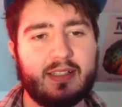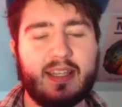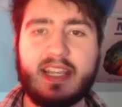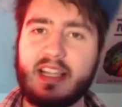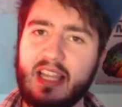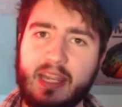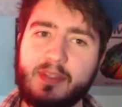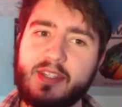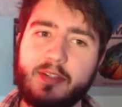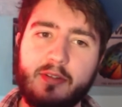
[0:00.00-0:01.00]
He
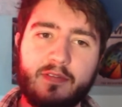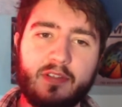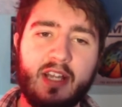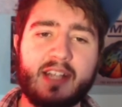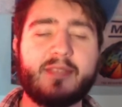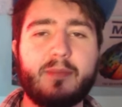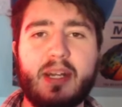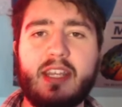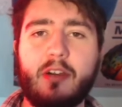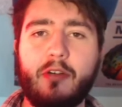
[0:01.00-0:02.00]
claims to have lost
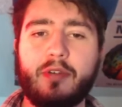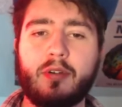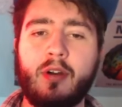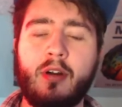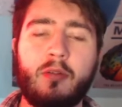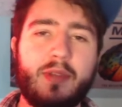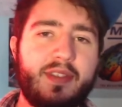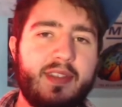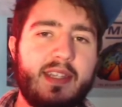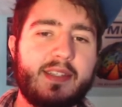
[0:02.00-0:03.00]
money overall
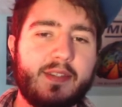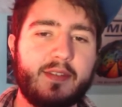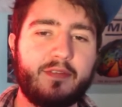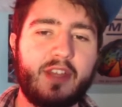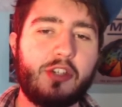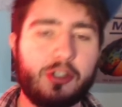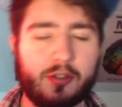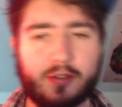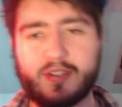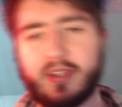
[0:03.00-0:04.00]
with these
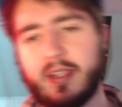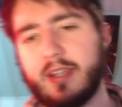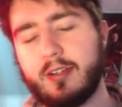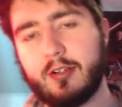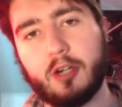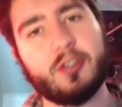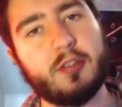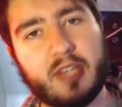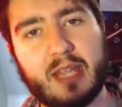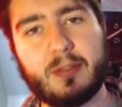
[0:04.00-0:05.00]
ventures.
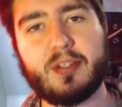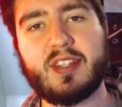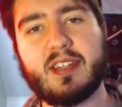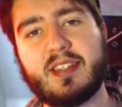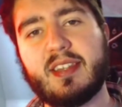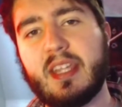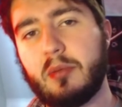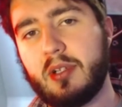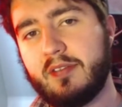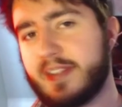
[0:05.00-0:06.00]
GosuGamers says that they
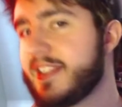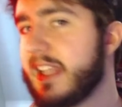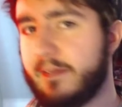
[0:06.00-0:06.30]
will investigate